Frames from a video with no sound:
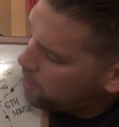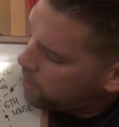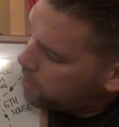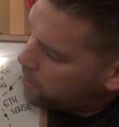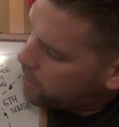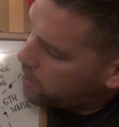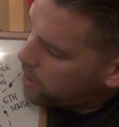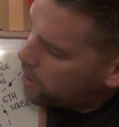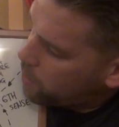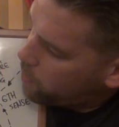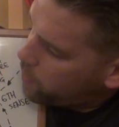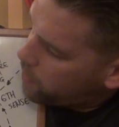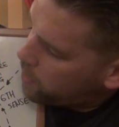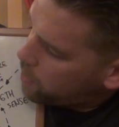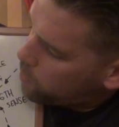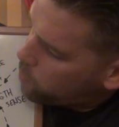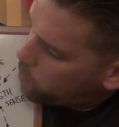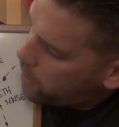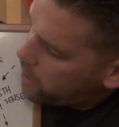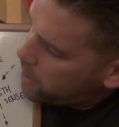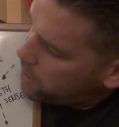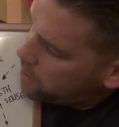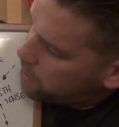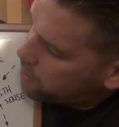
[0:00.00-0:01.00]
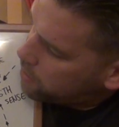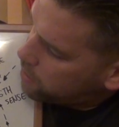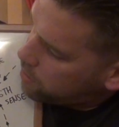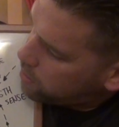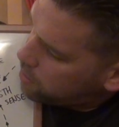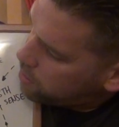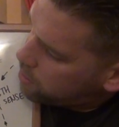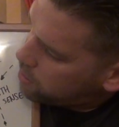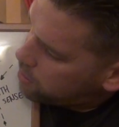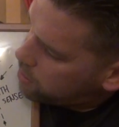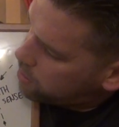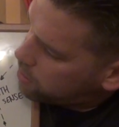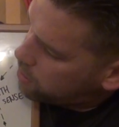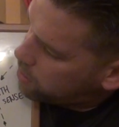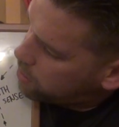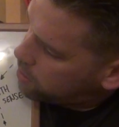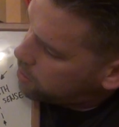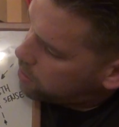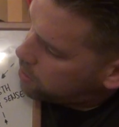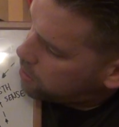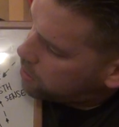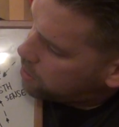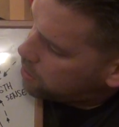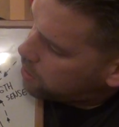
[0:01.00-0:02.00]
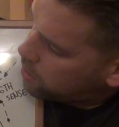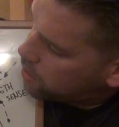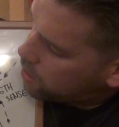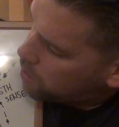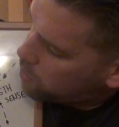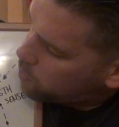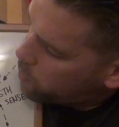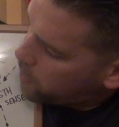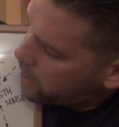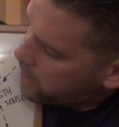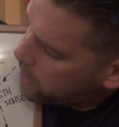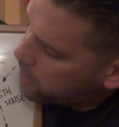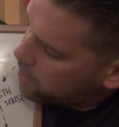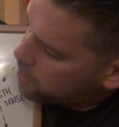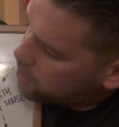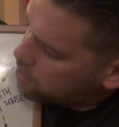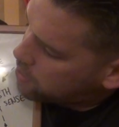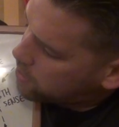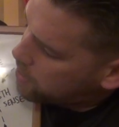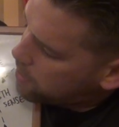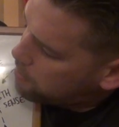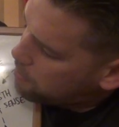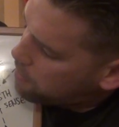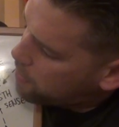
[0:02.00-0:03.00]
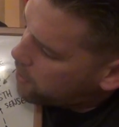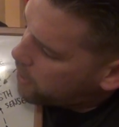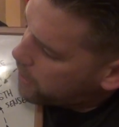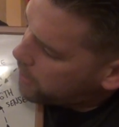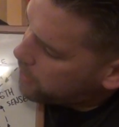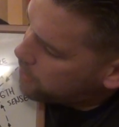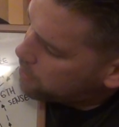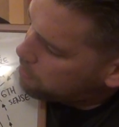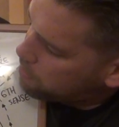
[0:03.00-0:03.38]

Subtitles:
Now when awareness awakens to mind